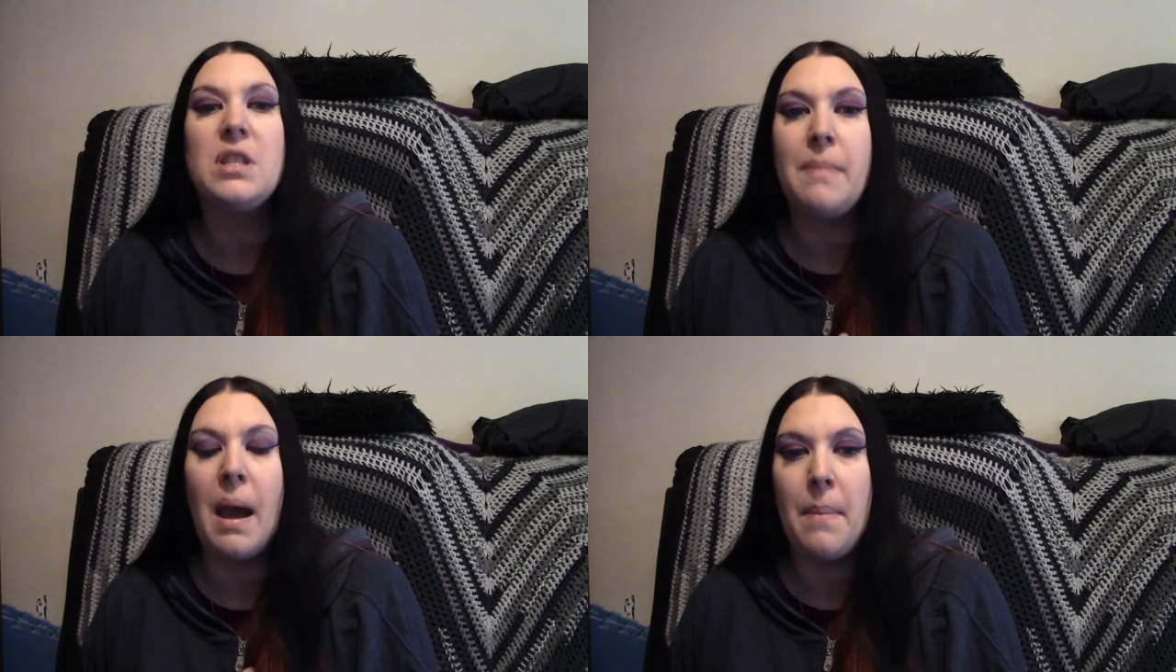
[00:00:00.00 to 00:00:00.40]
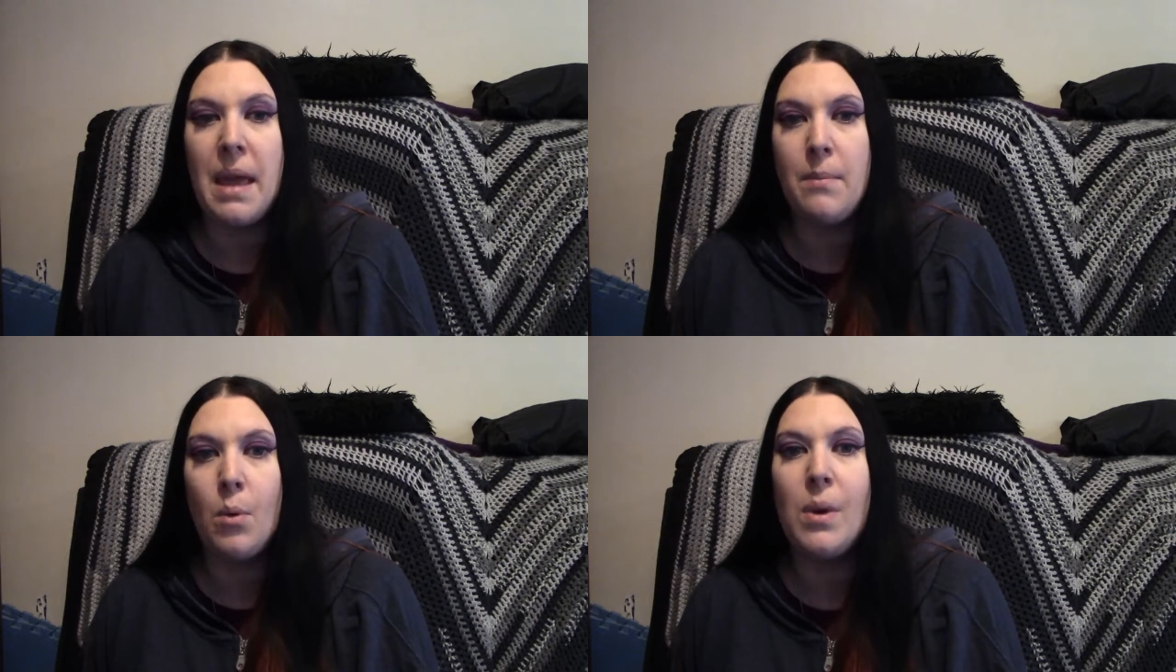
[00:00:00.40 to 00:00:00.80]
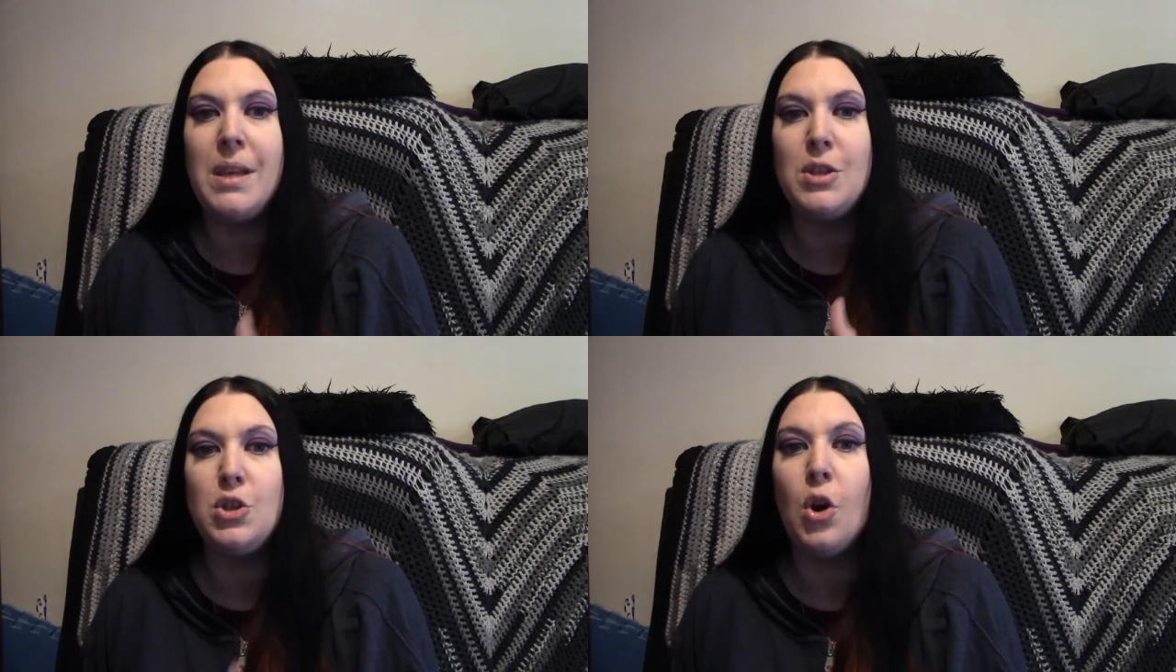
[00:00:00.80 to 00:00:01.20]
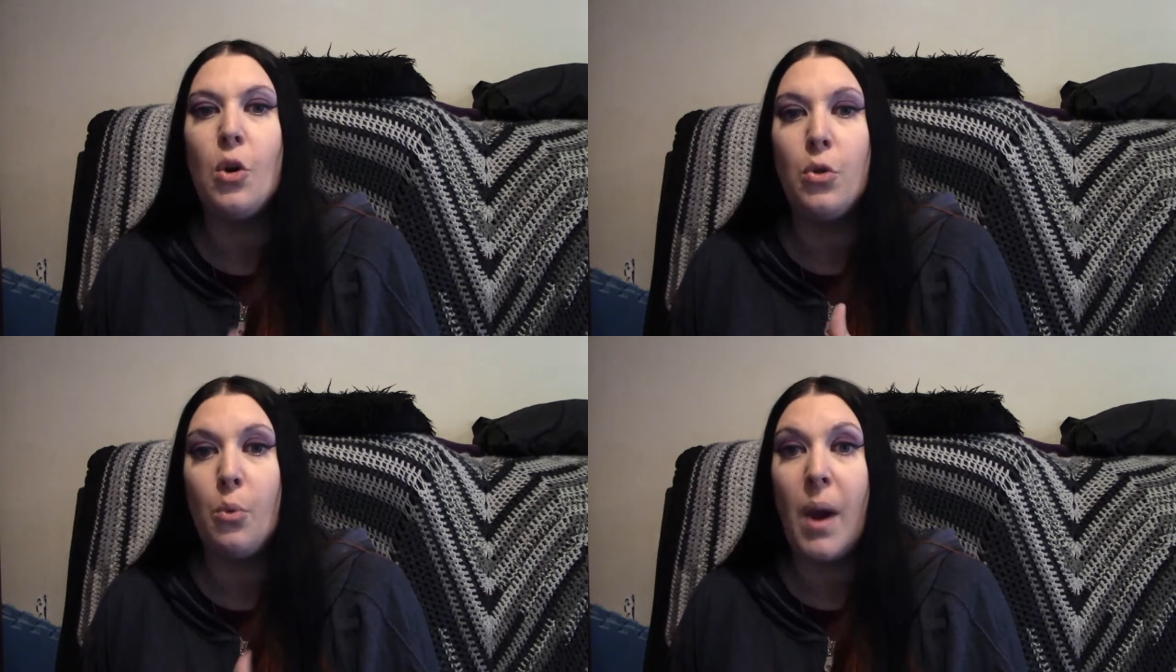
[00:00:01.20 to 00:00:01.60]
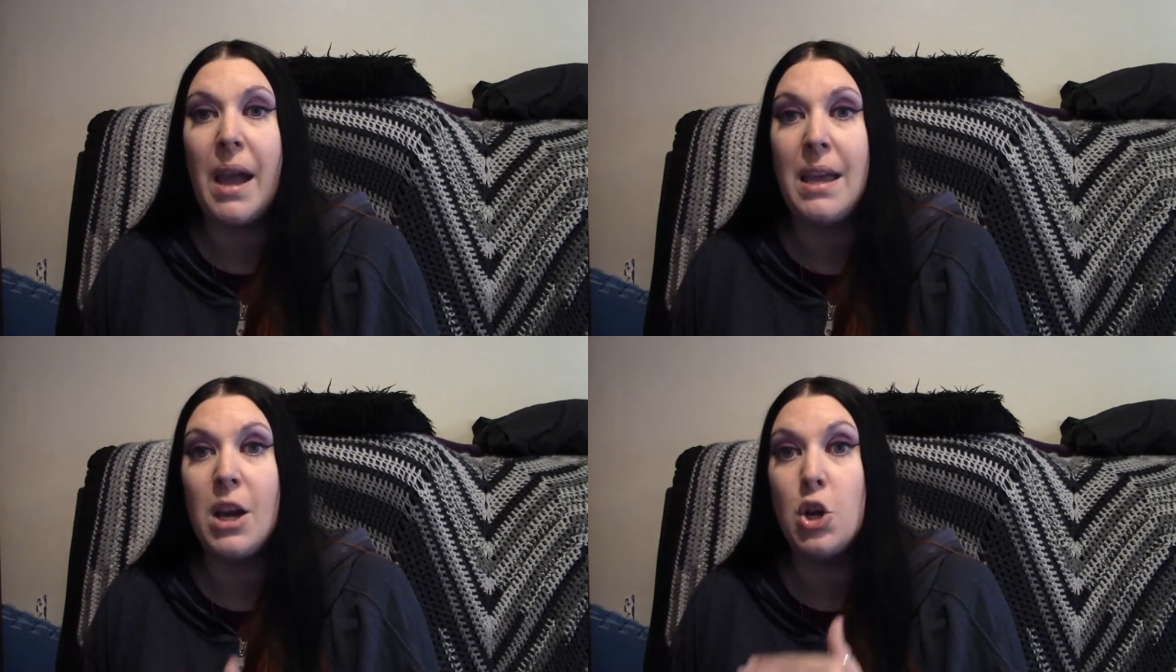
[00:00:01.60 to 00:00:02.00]
about people is not the
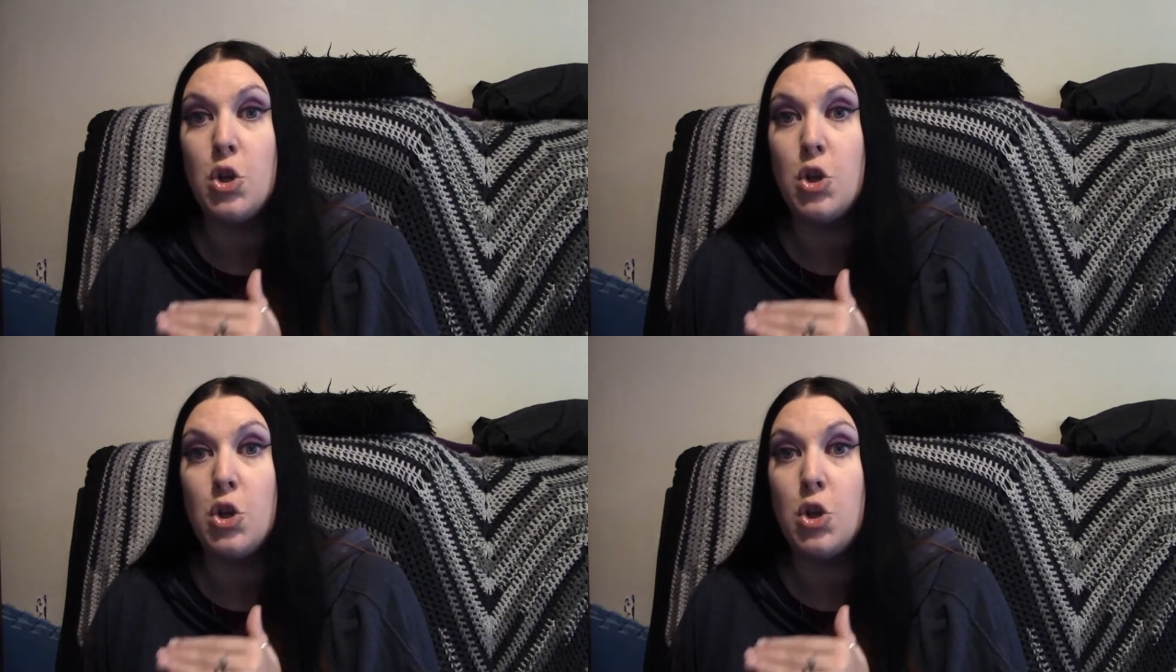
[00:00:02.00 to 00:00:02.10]
way